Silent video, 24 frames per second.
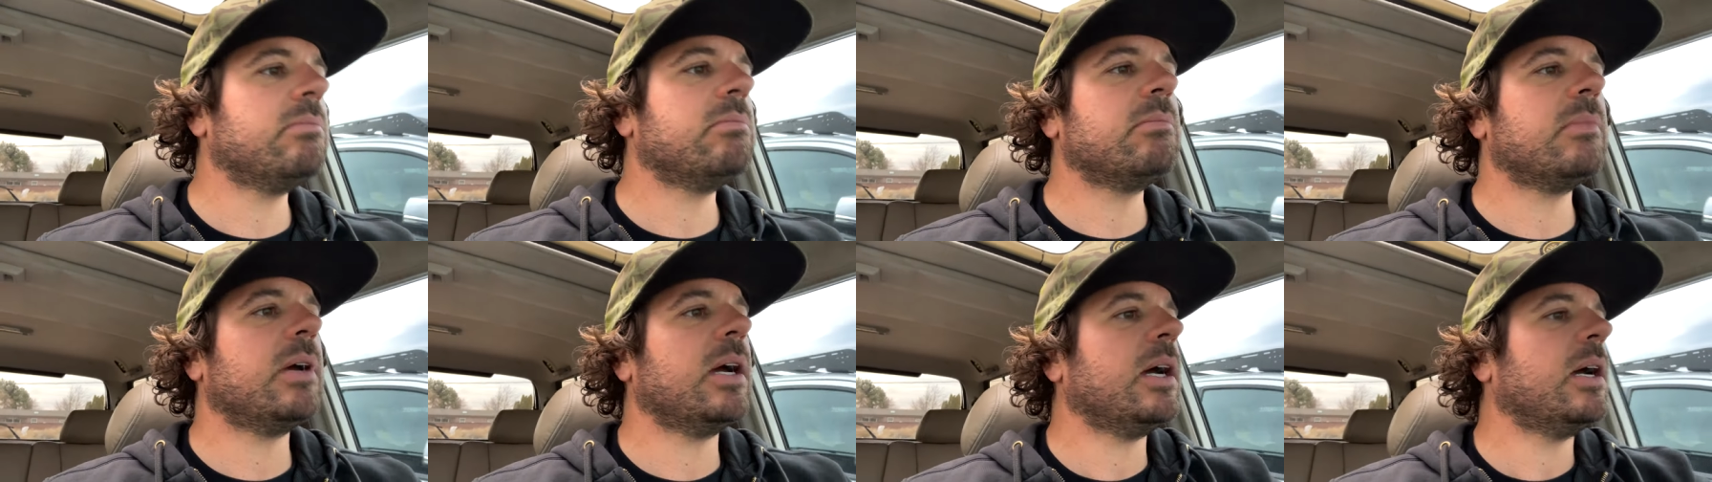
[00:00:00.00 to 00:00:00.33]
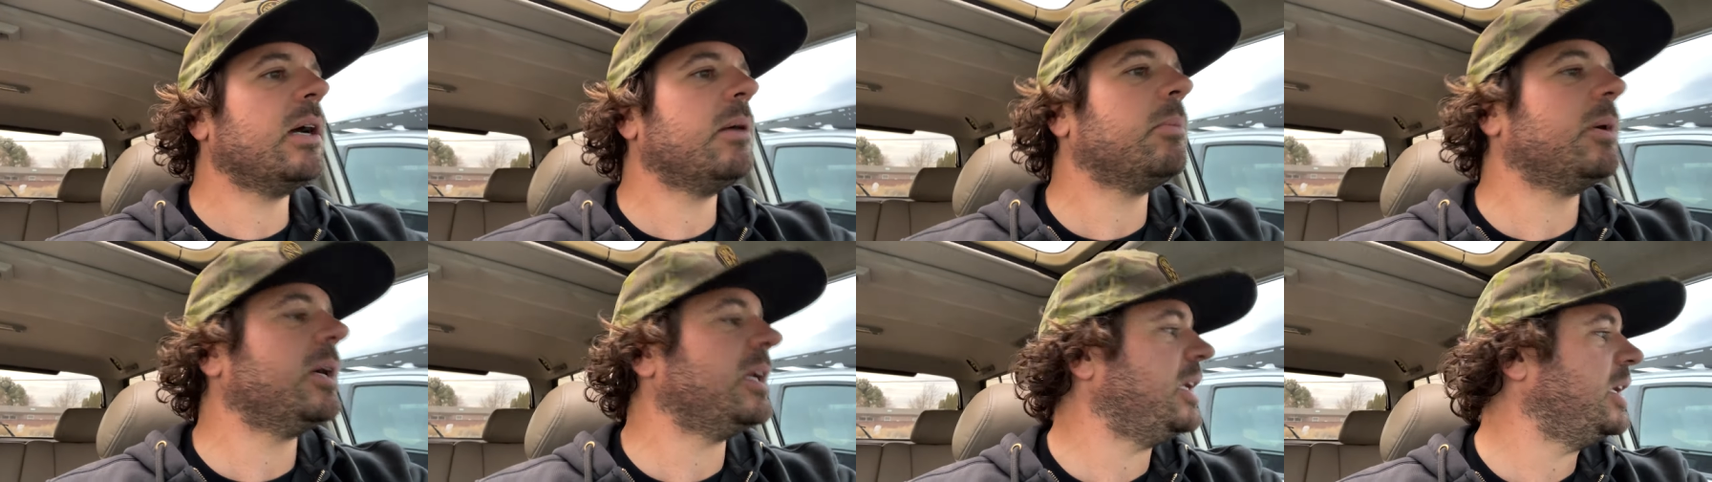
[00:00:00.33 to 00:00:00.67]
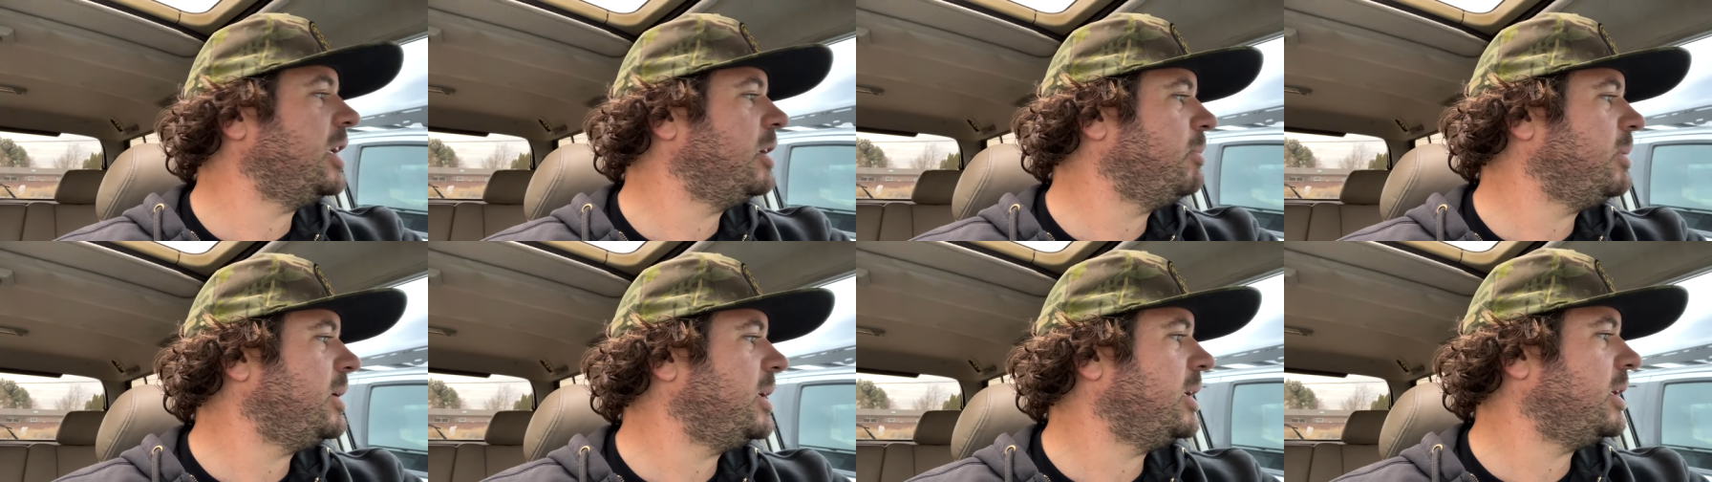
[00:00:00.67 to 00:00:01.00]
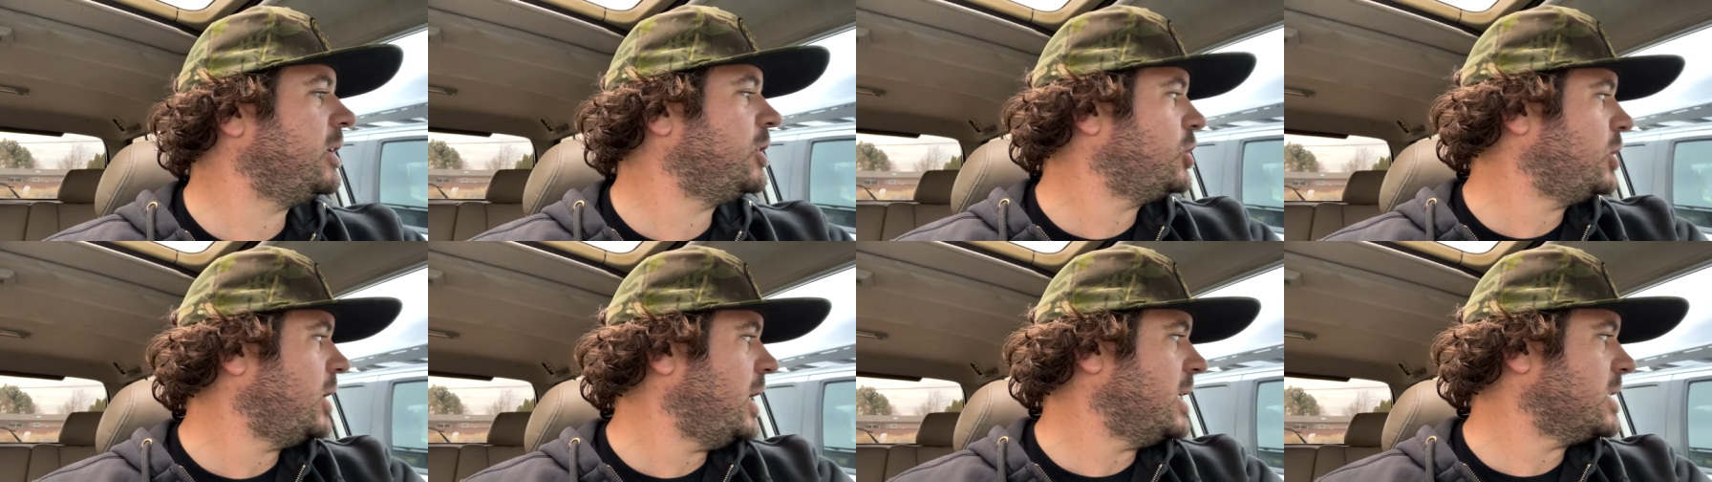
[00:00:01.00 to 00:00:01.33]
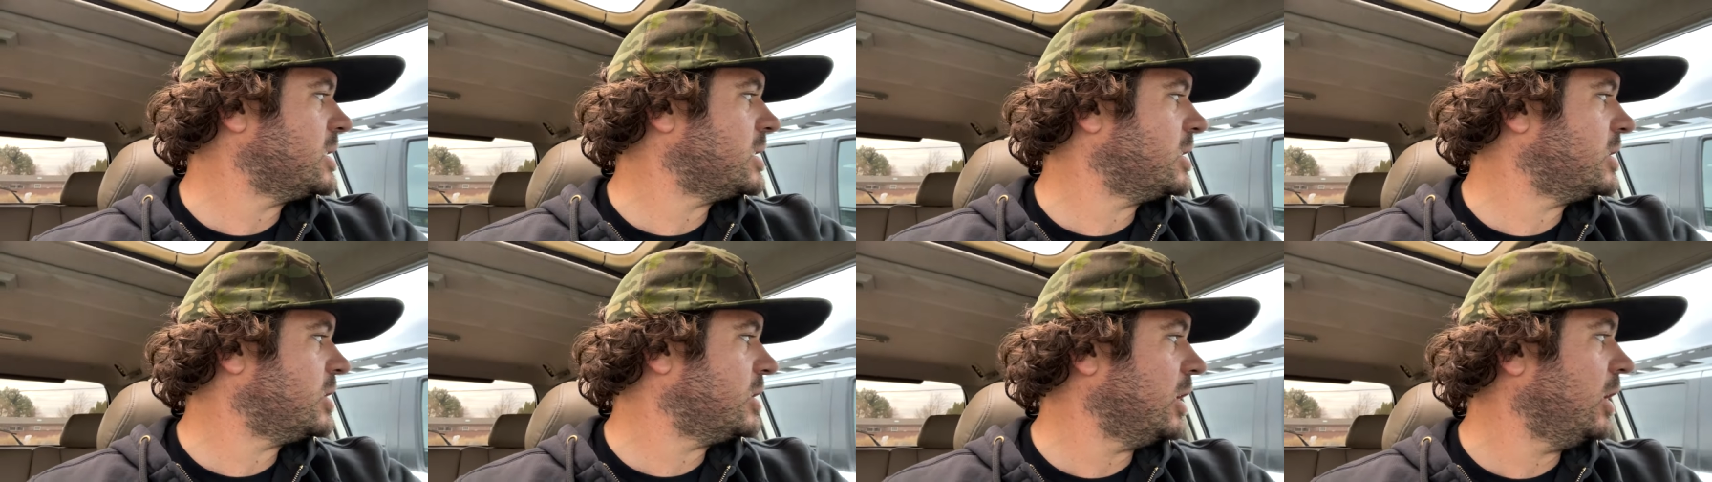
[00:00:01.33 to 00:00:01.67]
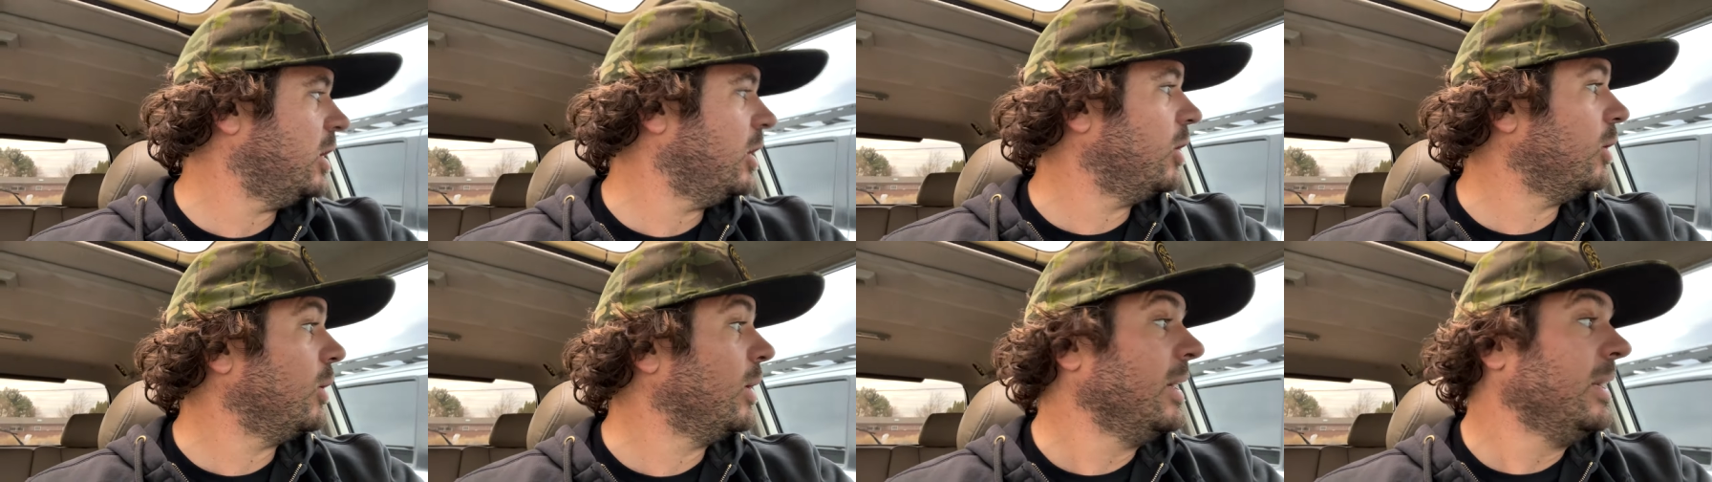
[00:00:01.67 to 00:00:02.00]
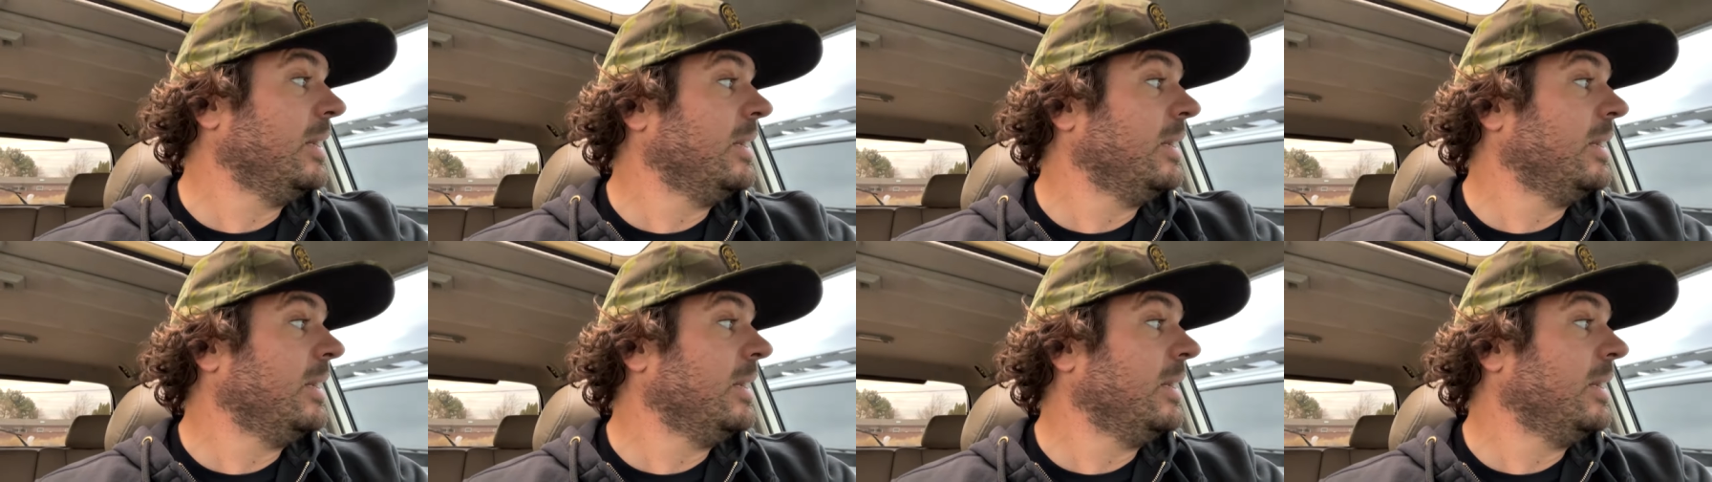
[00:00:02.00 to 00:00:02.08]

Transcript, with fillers: uh, might need to be addressed. So